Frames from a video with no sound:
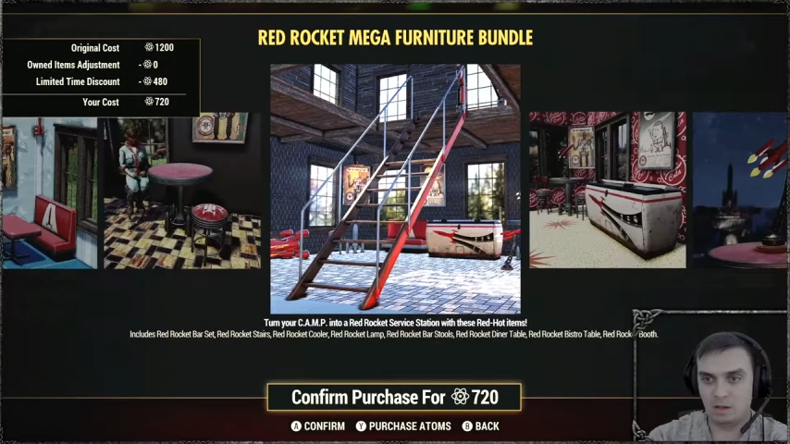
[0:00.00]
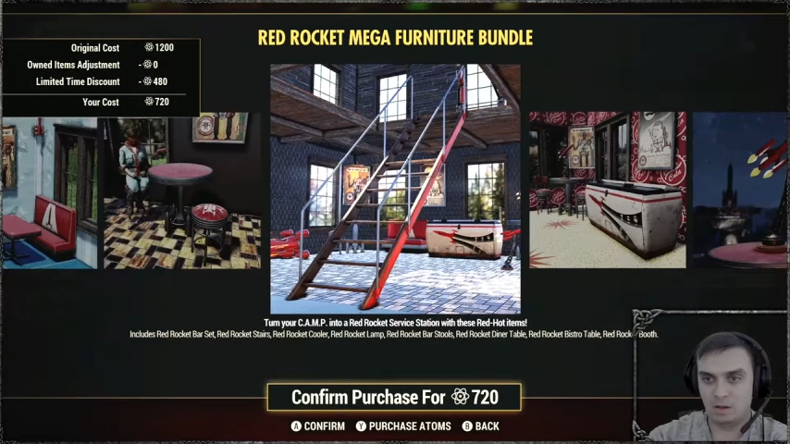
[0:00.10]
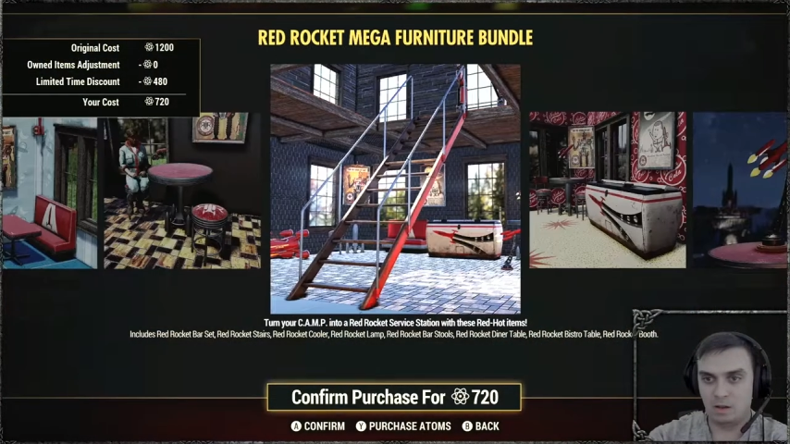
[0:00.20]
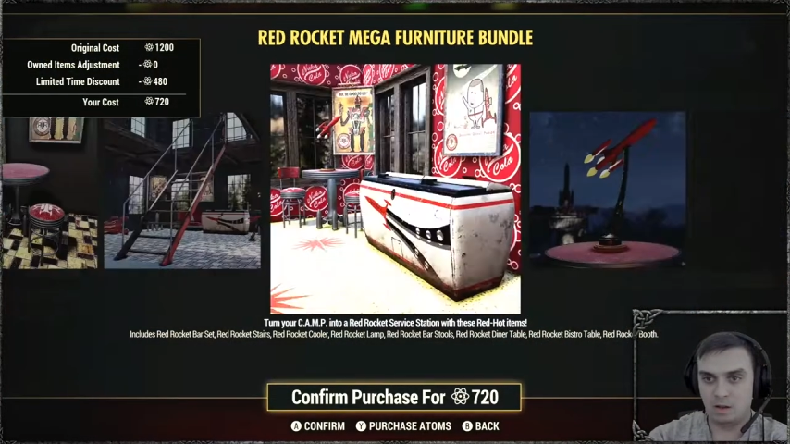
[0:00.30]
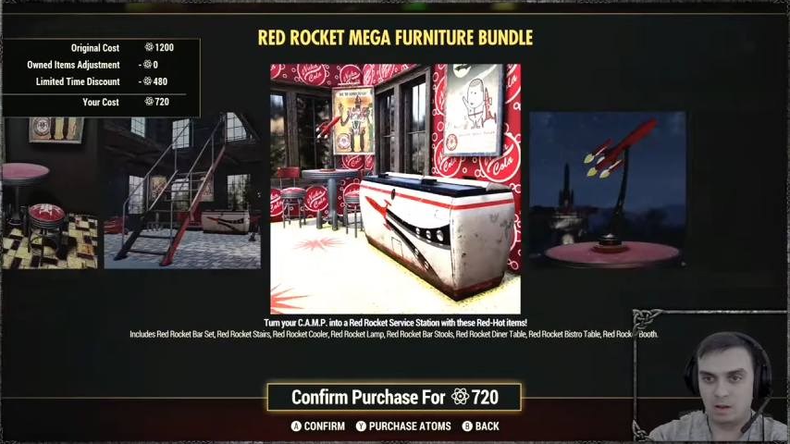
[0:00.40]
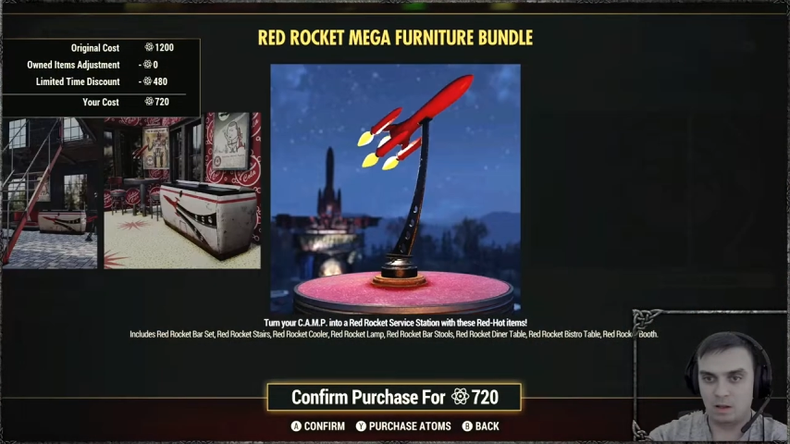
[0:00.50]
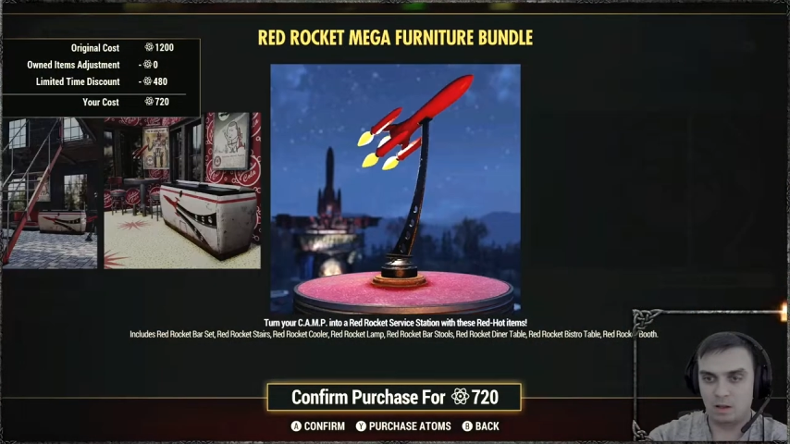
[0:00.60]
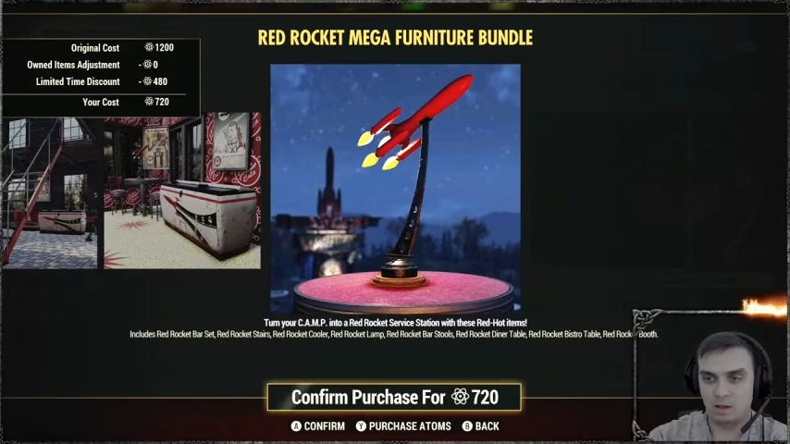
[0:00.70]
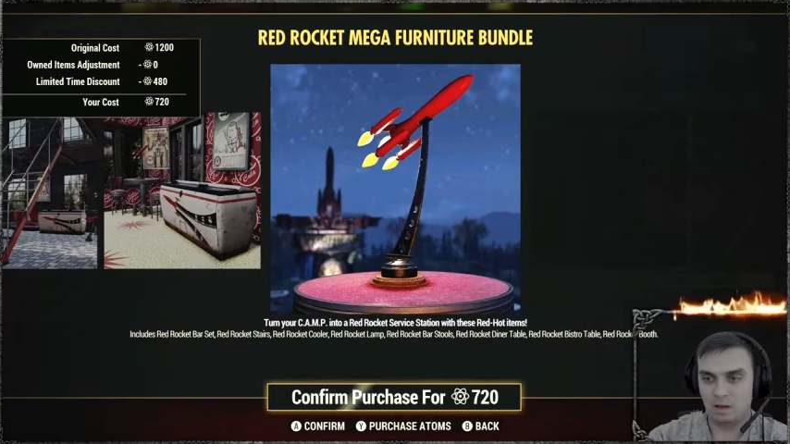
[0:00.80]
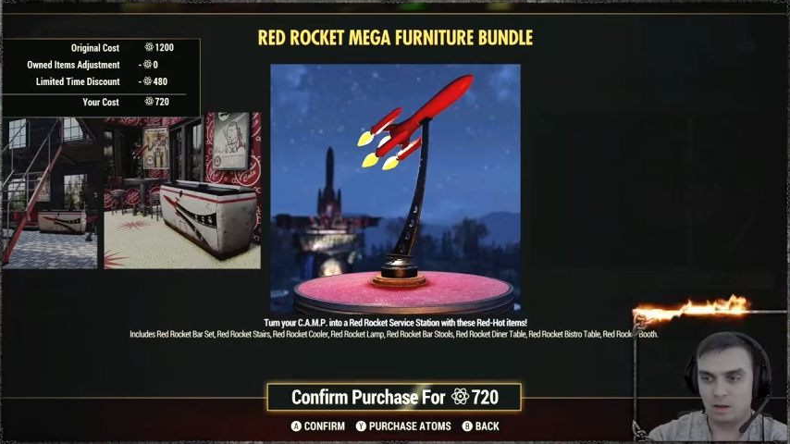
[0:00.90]

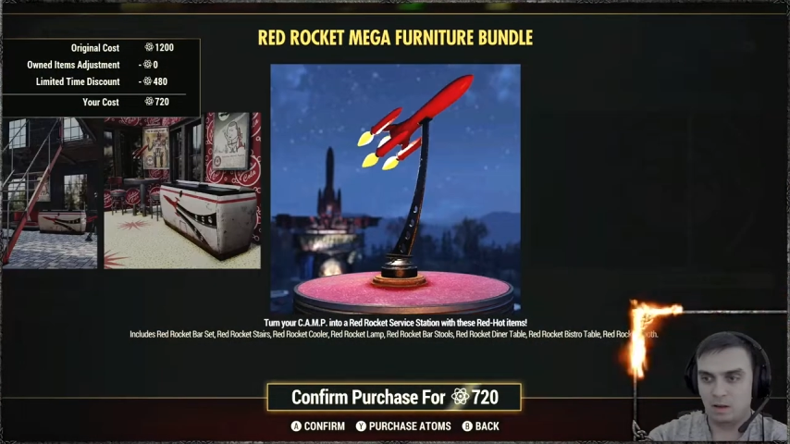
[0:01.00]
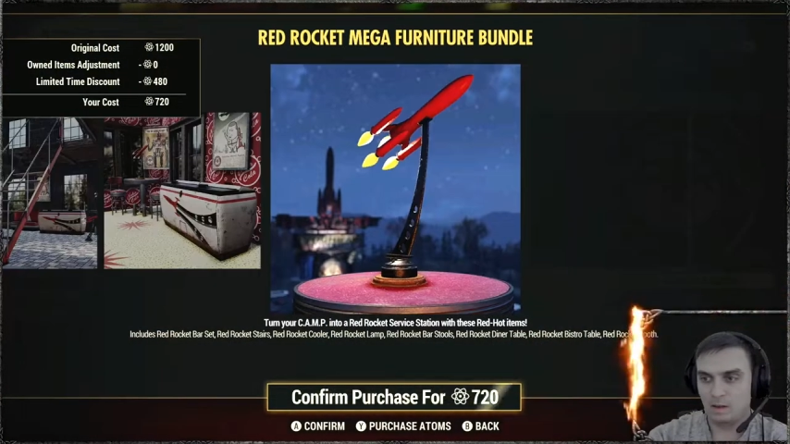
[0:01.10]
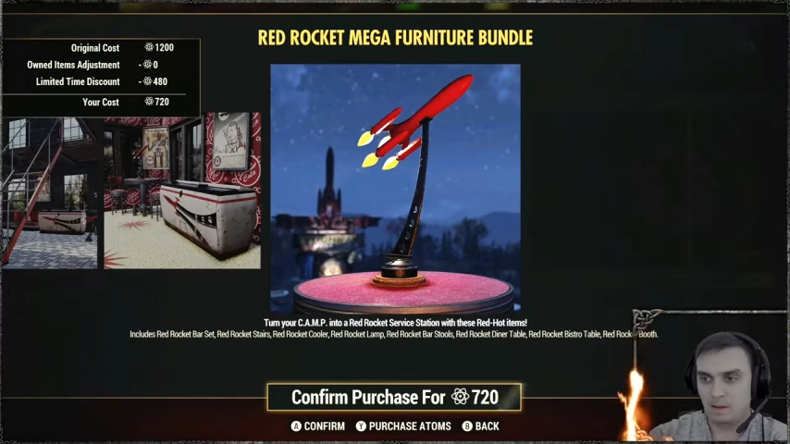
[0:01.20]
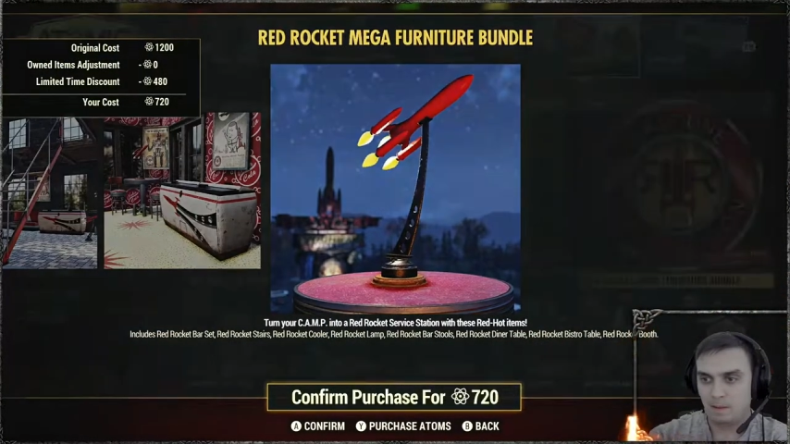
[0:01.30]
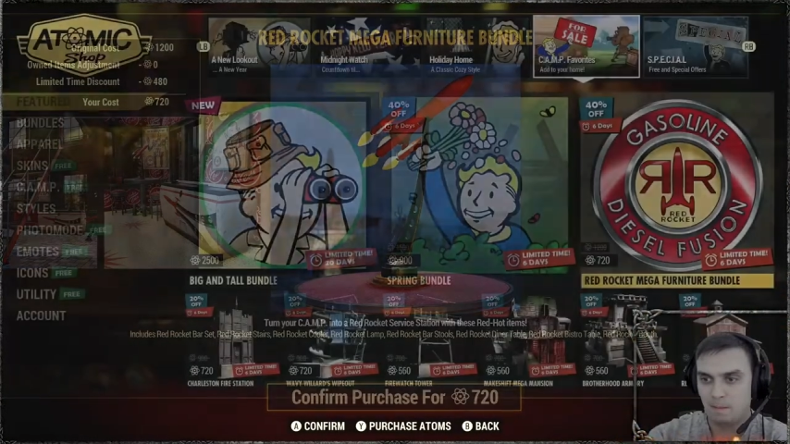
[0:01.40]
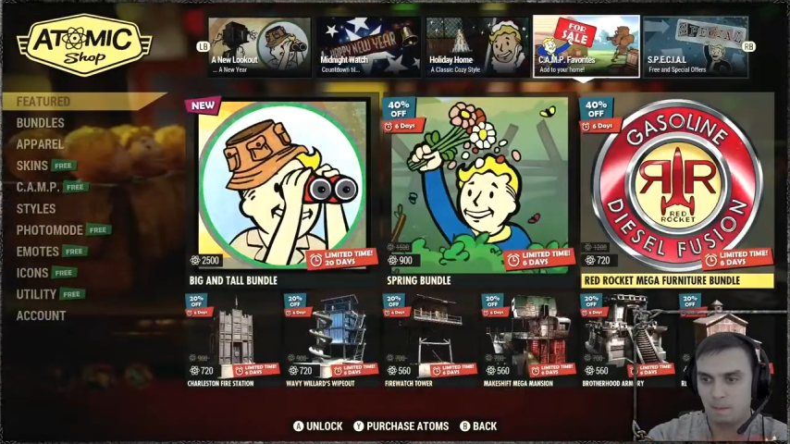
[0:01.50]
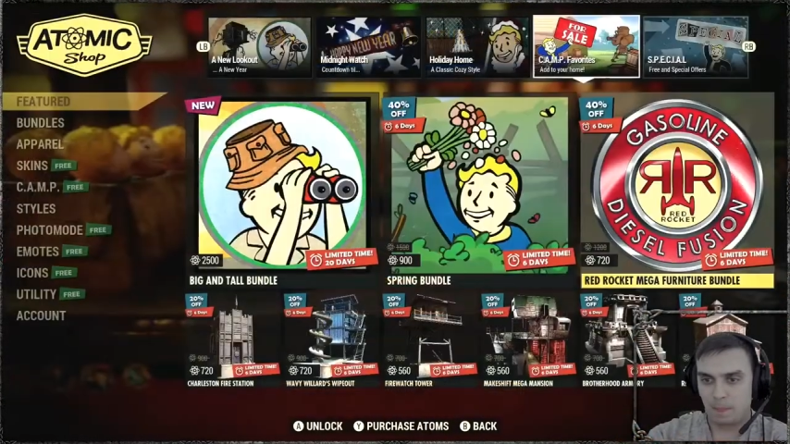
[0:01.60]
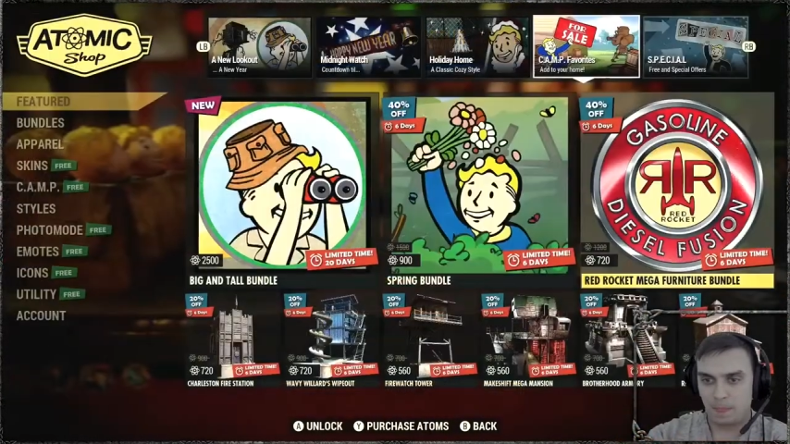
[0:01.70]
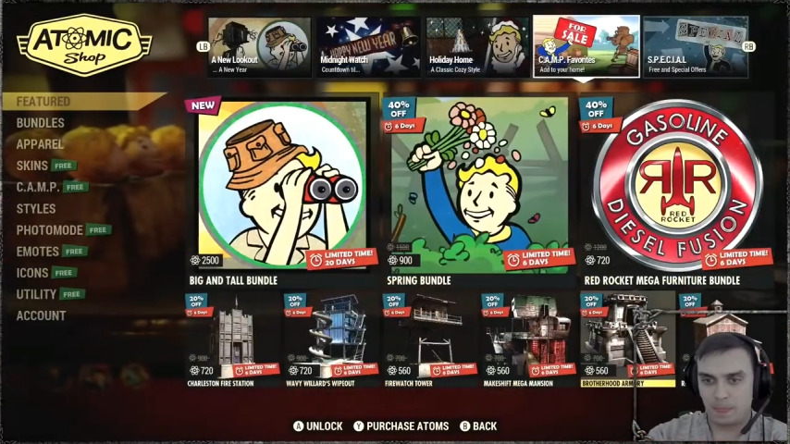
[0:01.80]
[no speech]